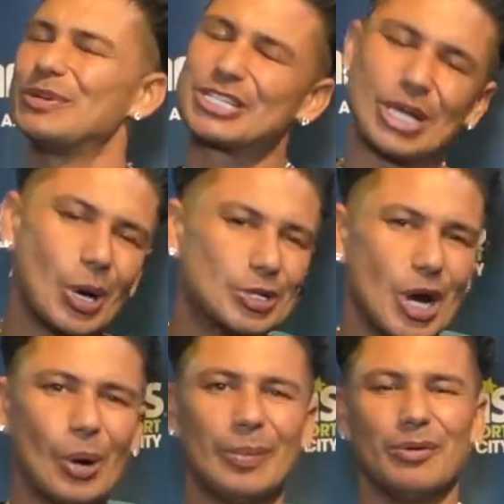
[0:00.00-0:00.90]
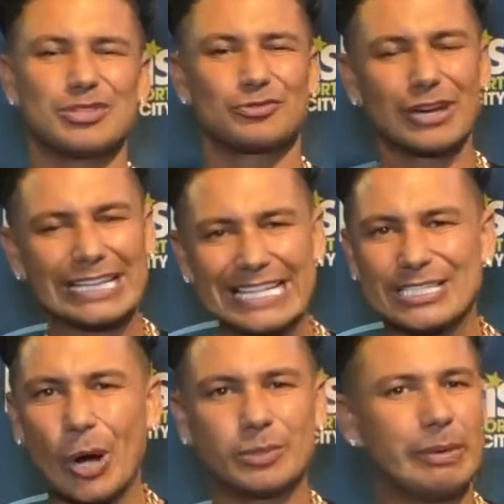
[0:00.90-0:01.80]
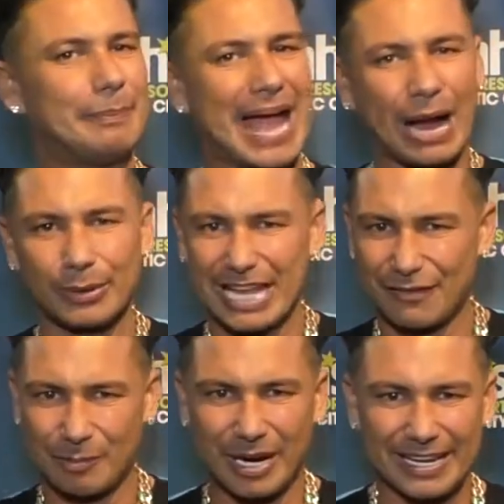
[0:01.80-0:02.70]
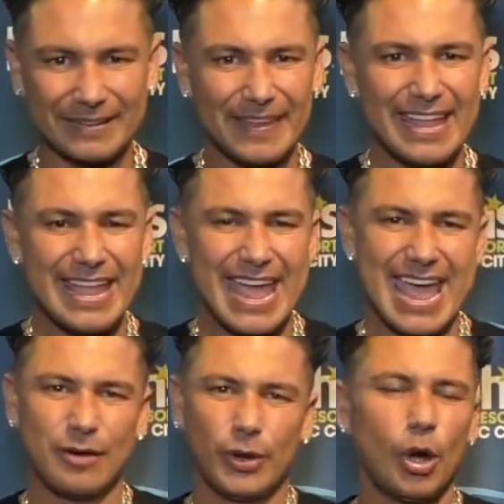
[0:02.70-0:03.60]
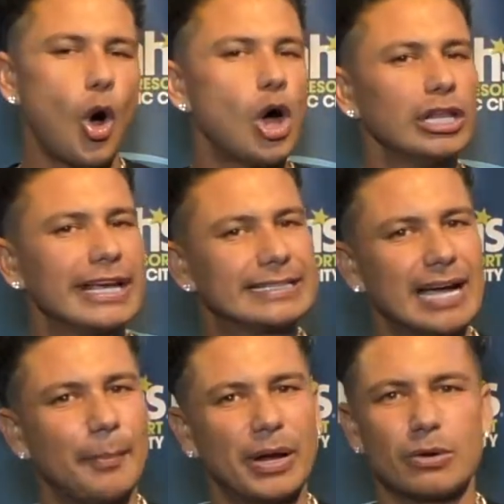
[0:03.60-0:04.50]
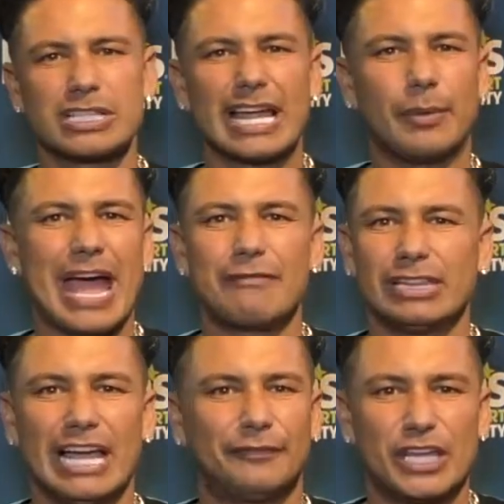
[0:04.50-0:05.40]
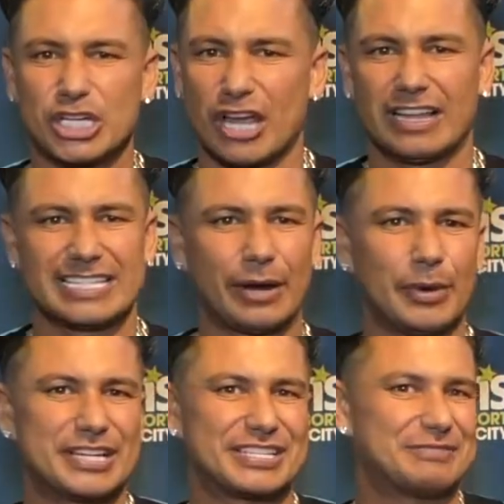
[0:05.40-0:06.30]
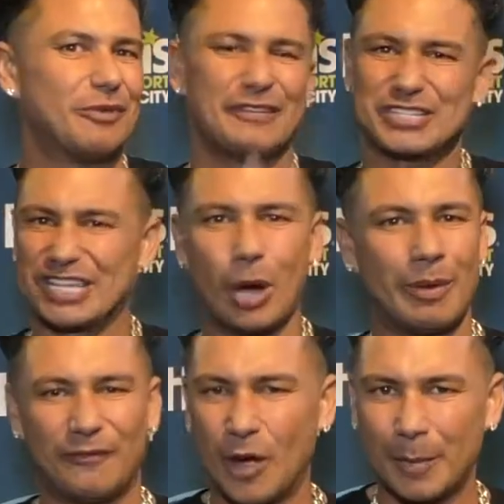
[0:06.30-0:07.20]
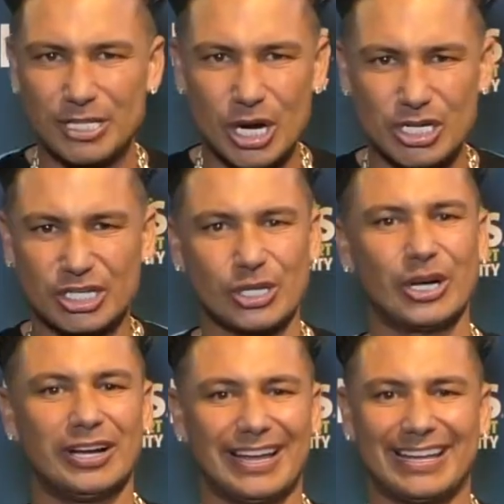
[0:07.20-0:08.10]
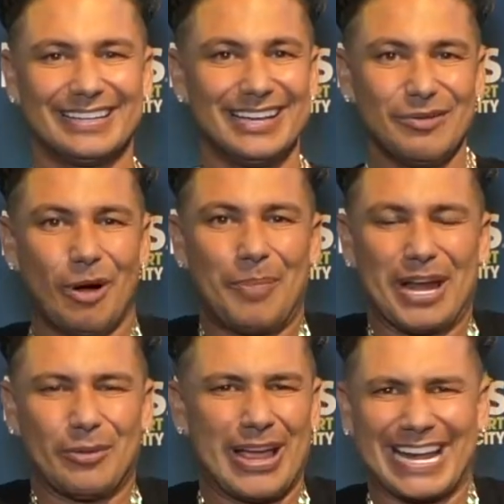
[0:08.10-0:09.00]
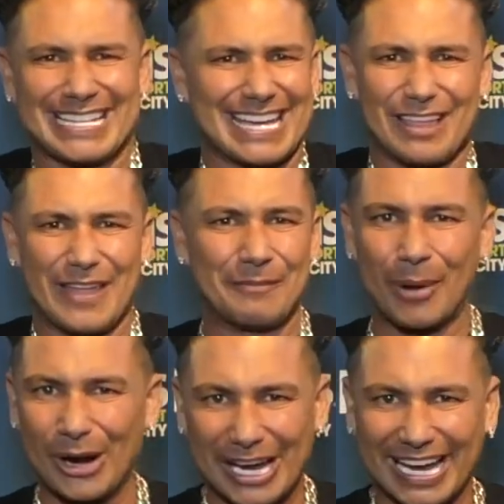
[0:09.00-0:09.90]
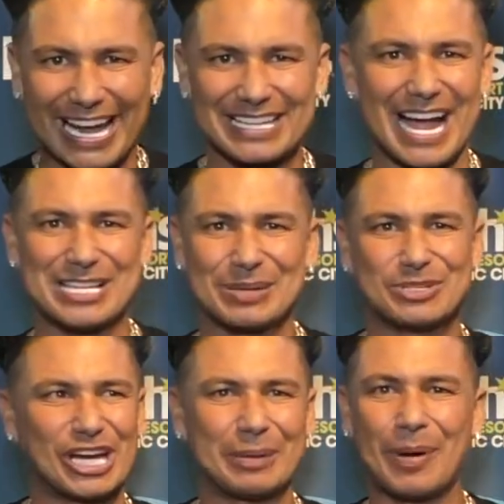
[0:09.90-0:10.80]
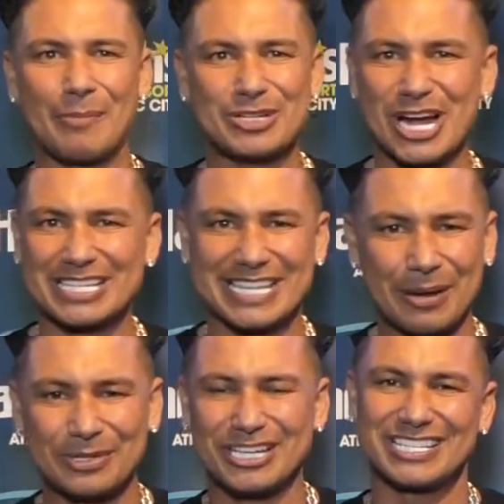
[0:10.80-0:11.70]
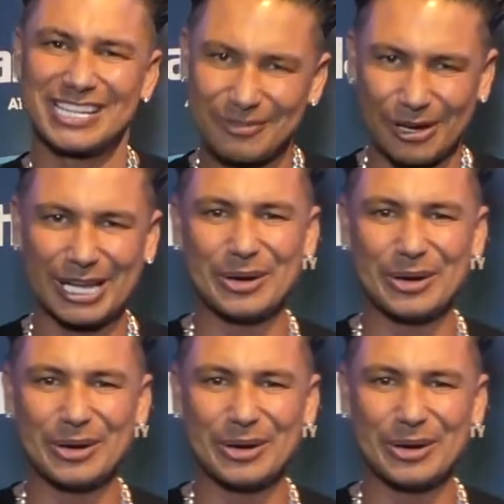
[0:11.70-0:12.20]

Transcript: was so dope. It was really dope to be back with everybody. And we all linked up, and it was like we haven't left each other. It's like we, we've still been filming Jersey Shore, and what better way to get together than Burger King on, on some chicken parmesan sandwiches. Really